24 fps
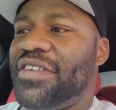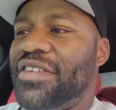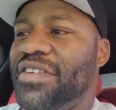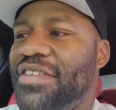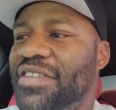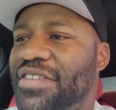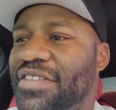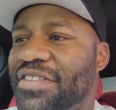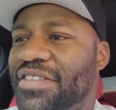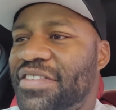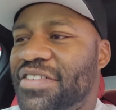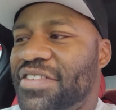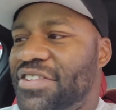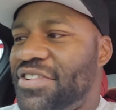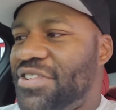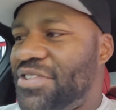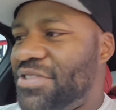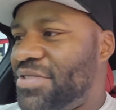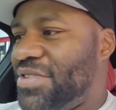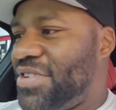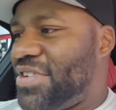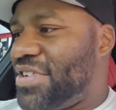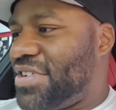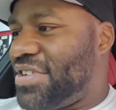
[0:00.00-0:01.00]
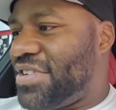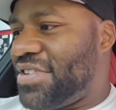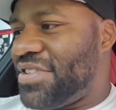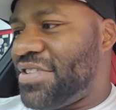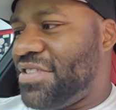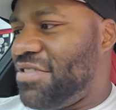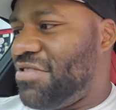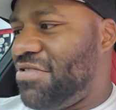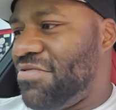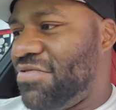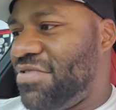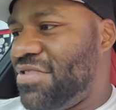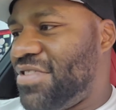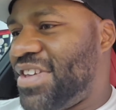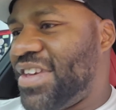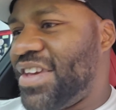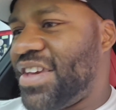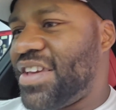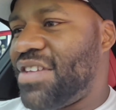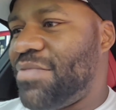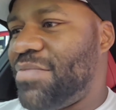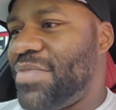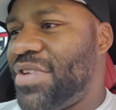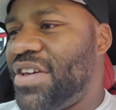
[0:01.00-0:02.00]
you can't
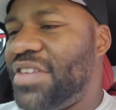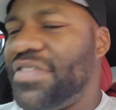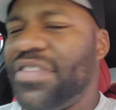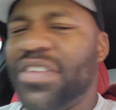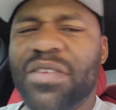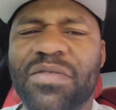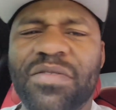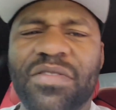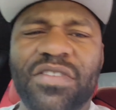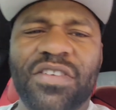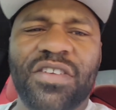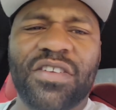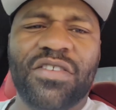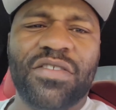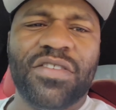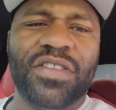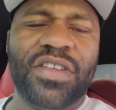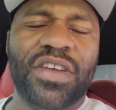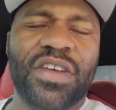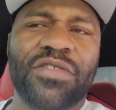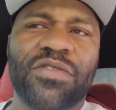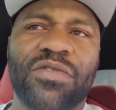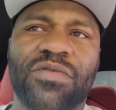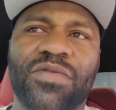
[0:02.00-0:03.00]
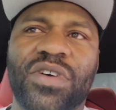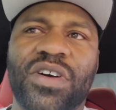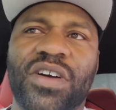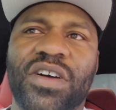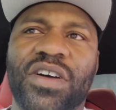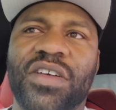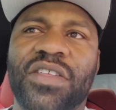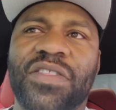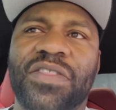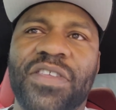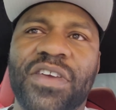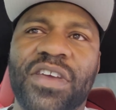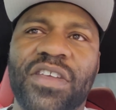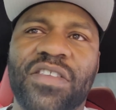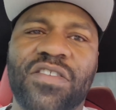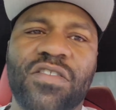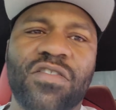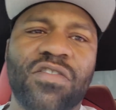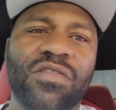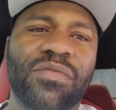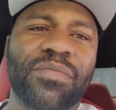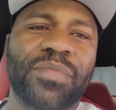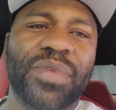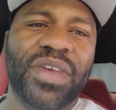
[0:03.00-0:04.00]
get better. And then the other thing
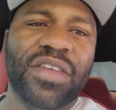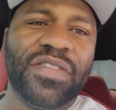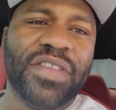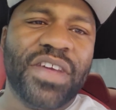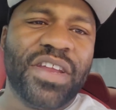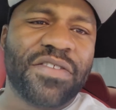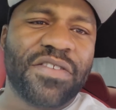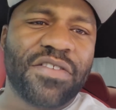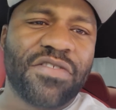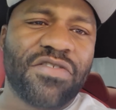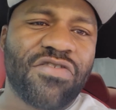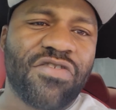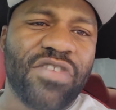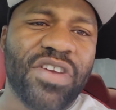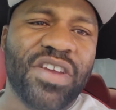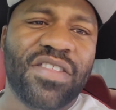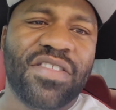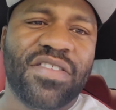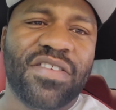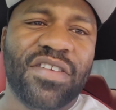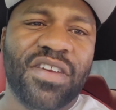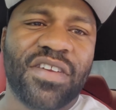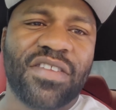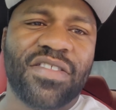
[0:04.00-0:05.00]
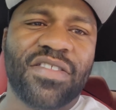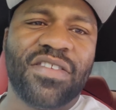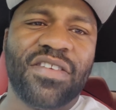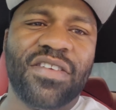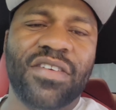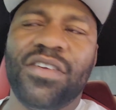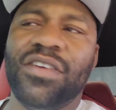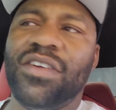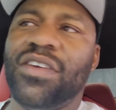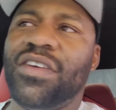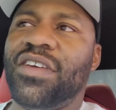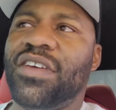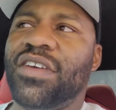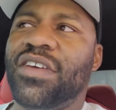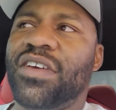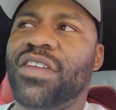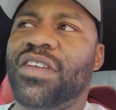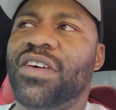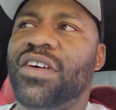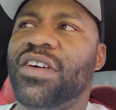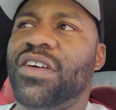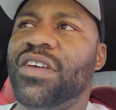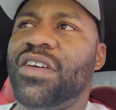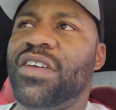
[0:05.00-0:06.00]
too, being that it's a straight six,
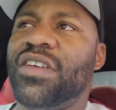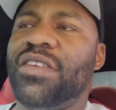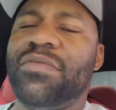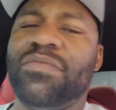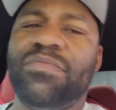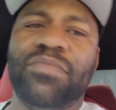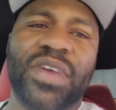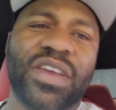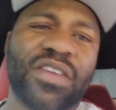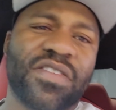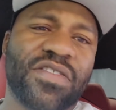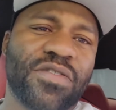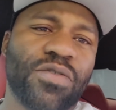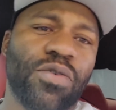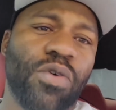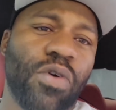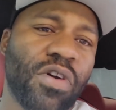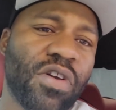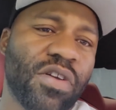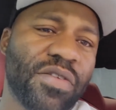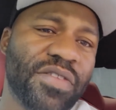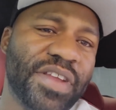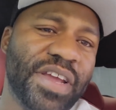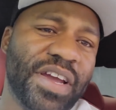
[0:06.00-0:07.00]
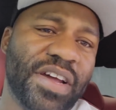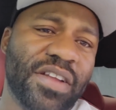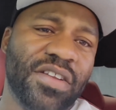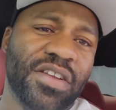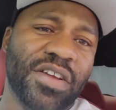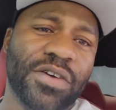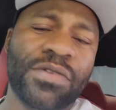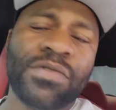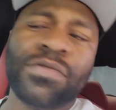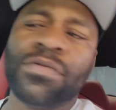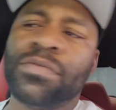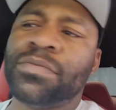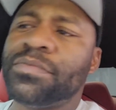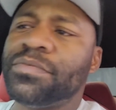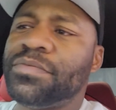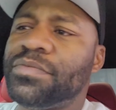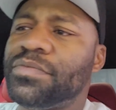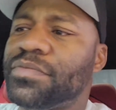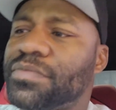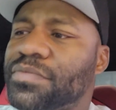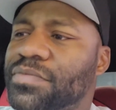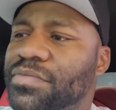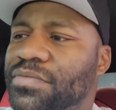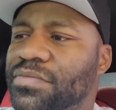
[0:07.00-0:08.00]
it makes torque down low.
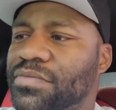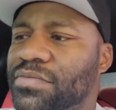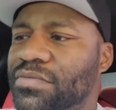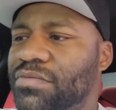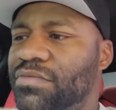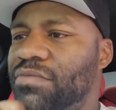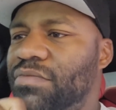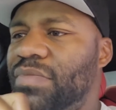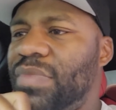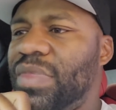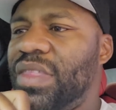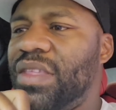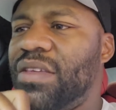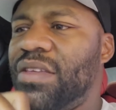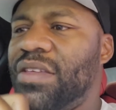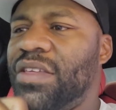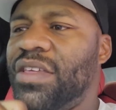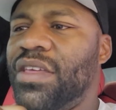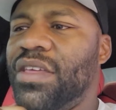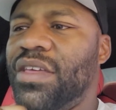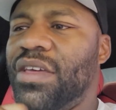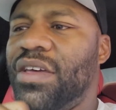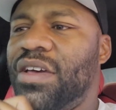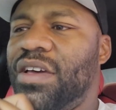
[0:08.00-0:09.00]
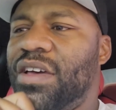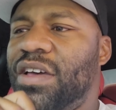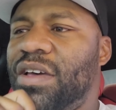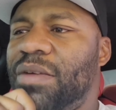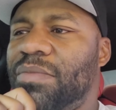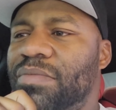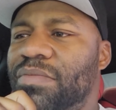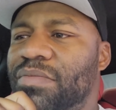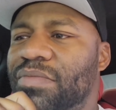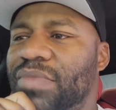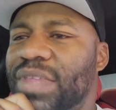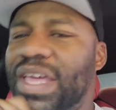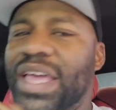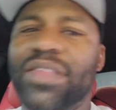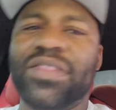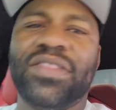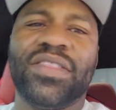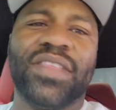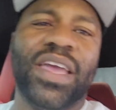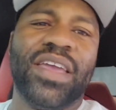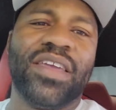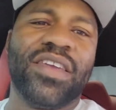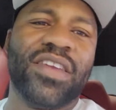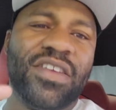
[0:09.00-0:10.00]

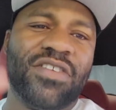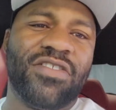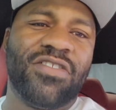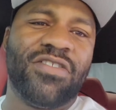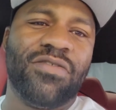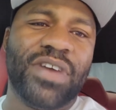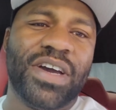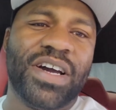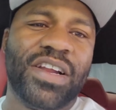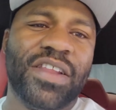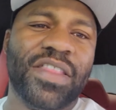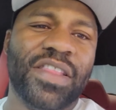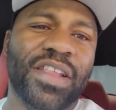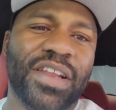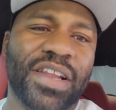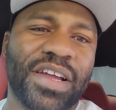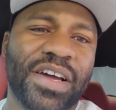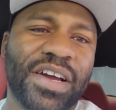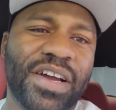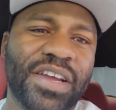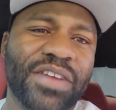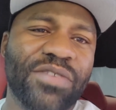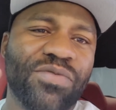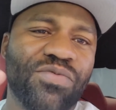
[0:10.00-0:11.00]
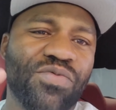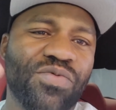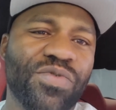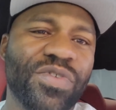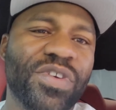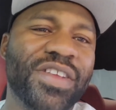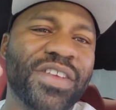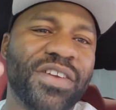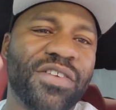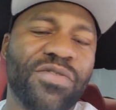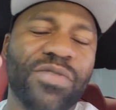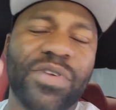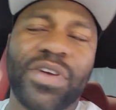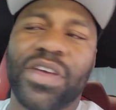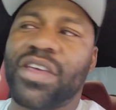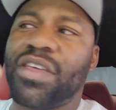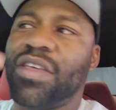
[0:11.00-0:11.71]
That gets you out of the line really quick.